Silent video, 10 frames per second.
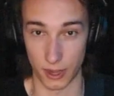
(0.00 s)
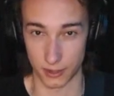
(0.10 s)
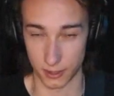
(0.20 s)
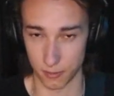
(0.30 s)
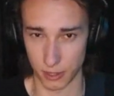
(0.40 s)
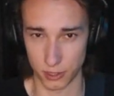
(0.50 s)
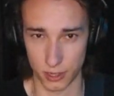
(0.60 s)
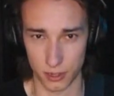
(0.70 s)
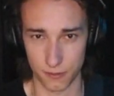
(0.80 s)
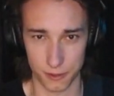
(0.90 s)
if that's something
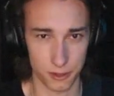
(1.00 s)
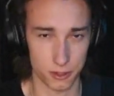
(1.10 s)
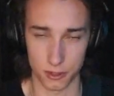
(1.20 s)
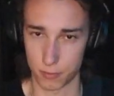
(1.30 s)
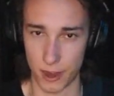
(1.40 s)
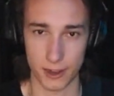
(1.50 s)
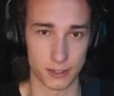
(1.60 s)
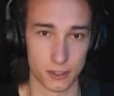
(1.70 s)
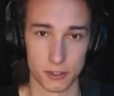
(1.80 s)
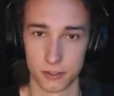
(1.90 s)
tricky for you, just
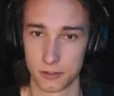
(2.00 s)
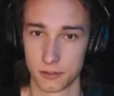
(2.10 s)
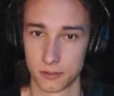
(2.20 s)
practice.